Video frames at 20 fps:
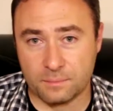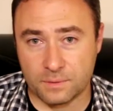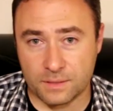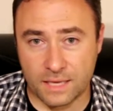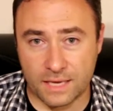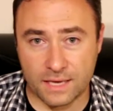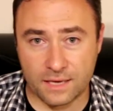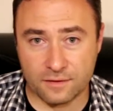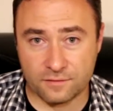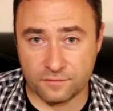
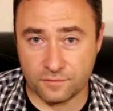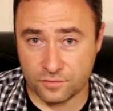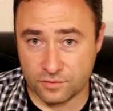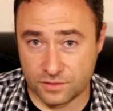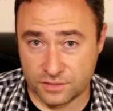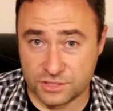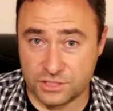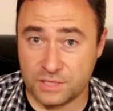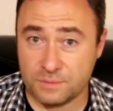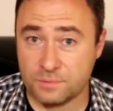playing for
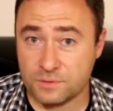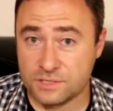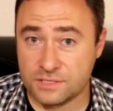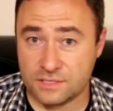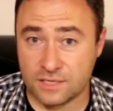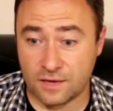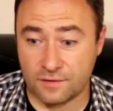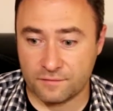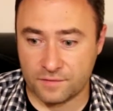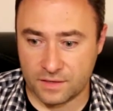the cheaper
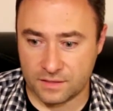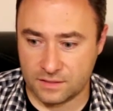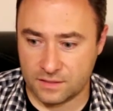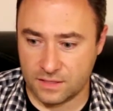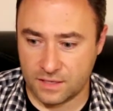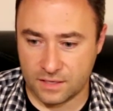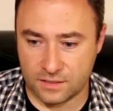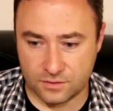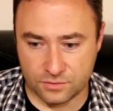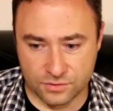stuff
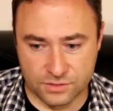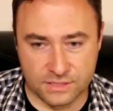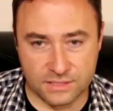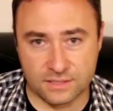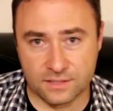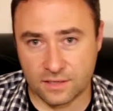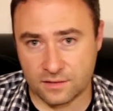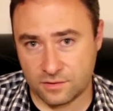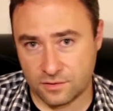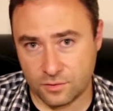and you see
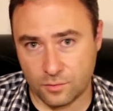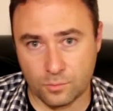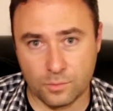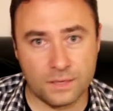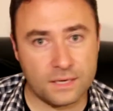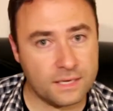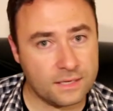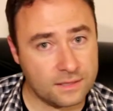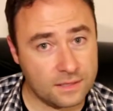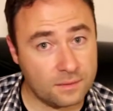that they're
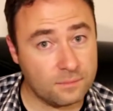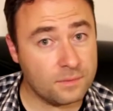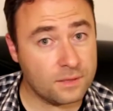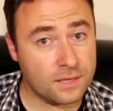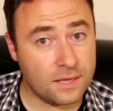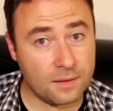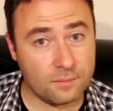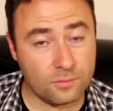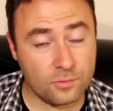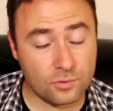winning them a
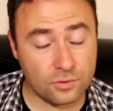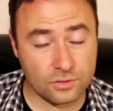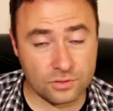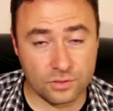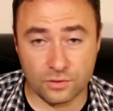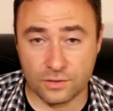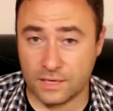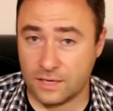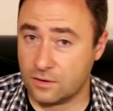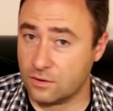lot more,
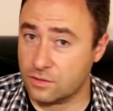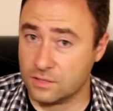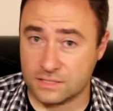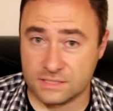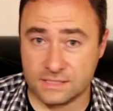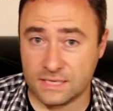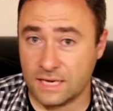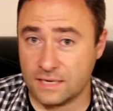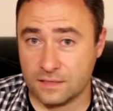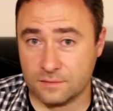don't get all
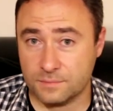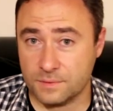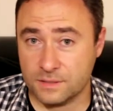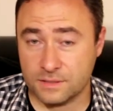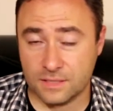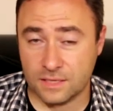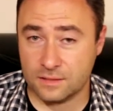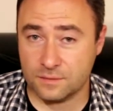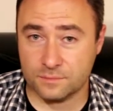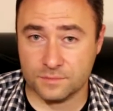excited
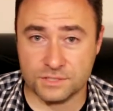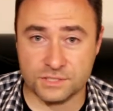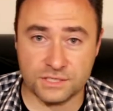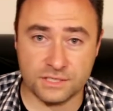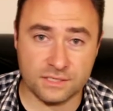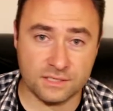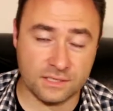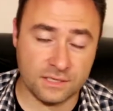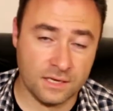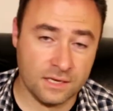because that the
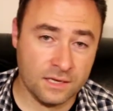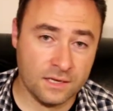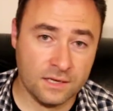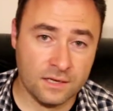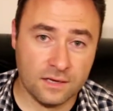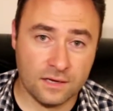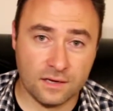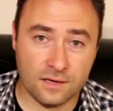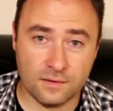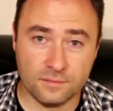machine
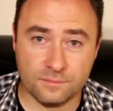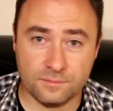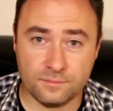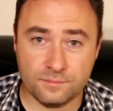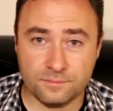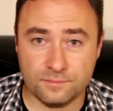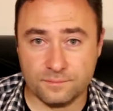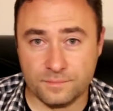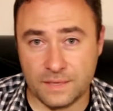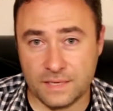
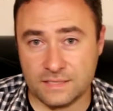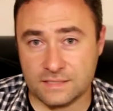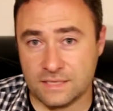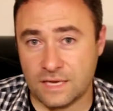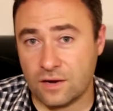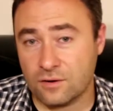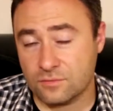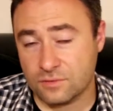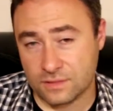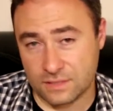pays
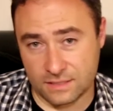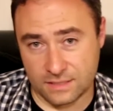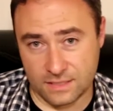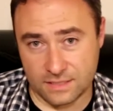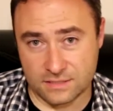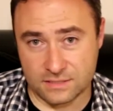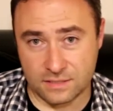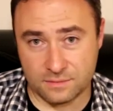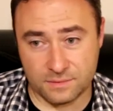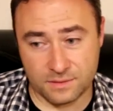out really
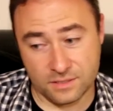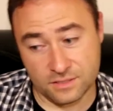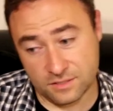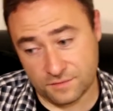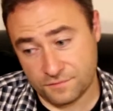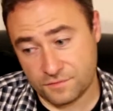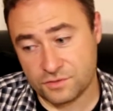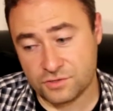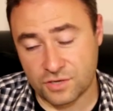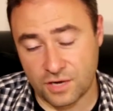nicely, because
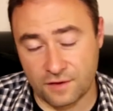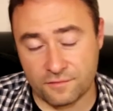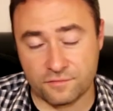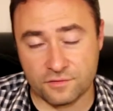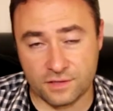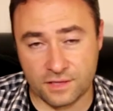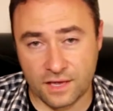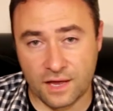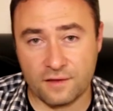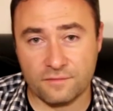if you try
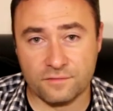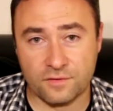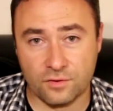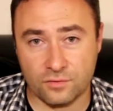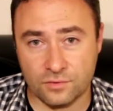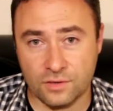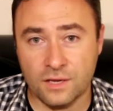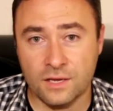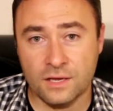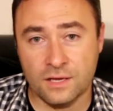for the
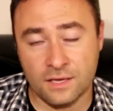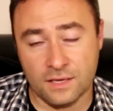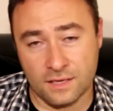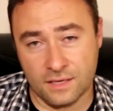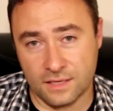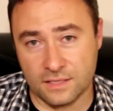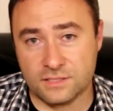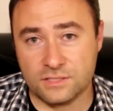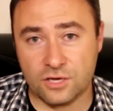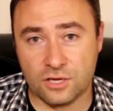iPhone,
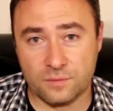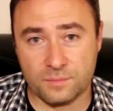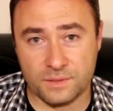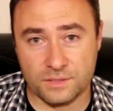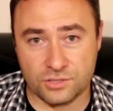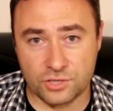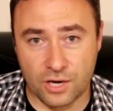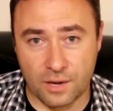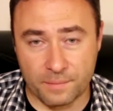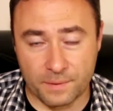it's going to be
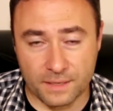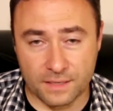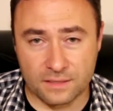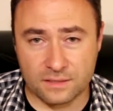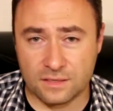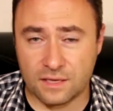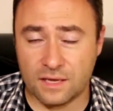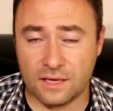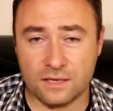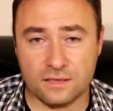dropping
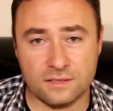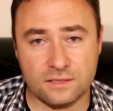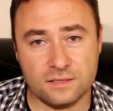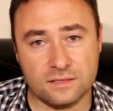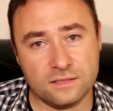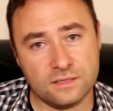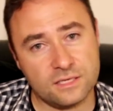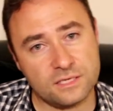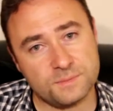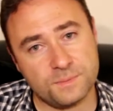it.
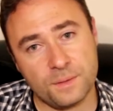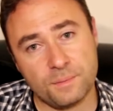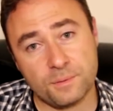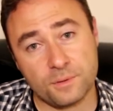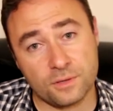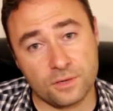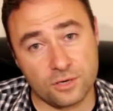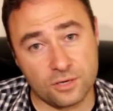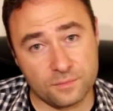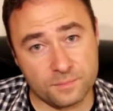These
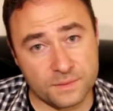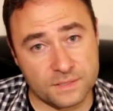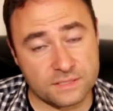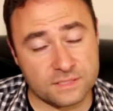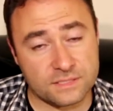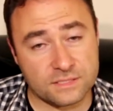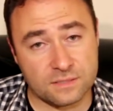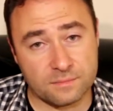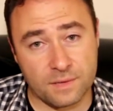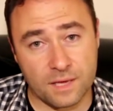people are in
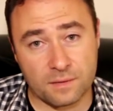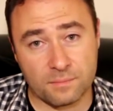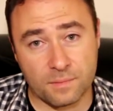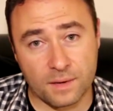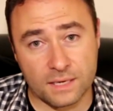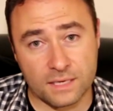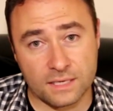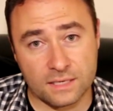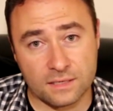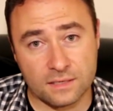business to make
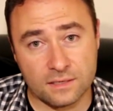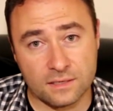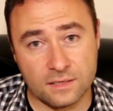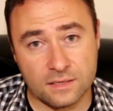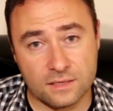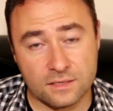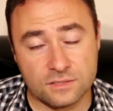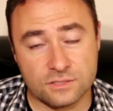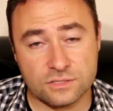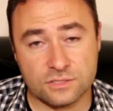money,
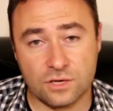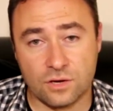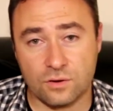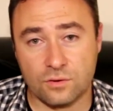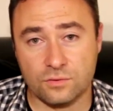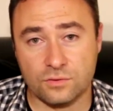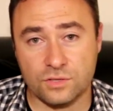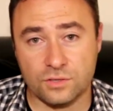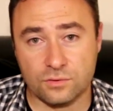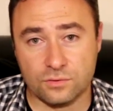
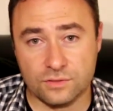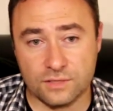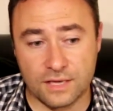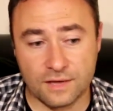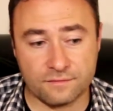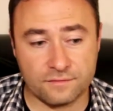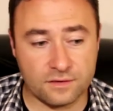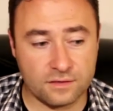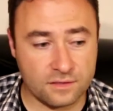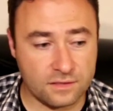so
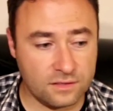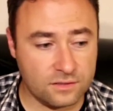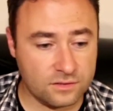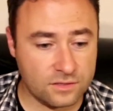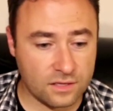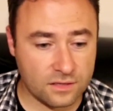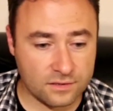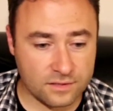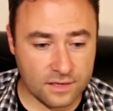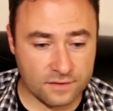
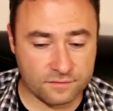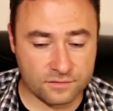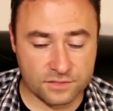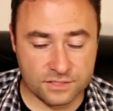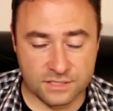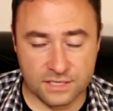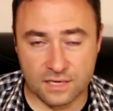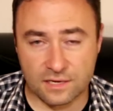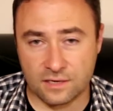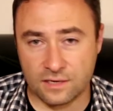they'll never
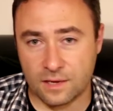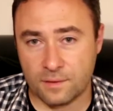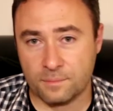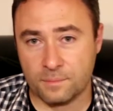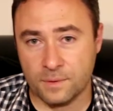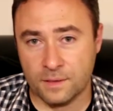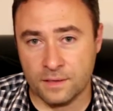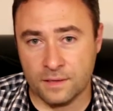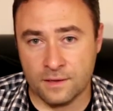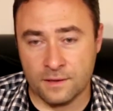set it up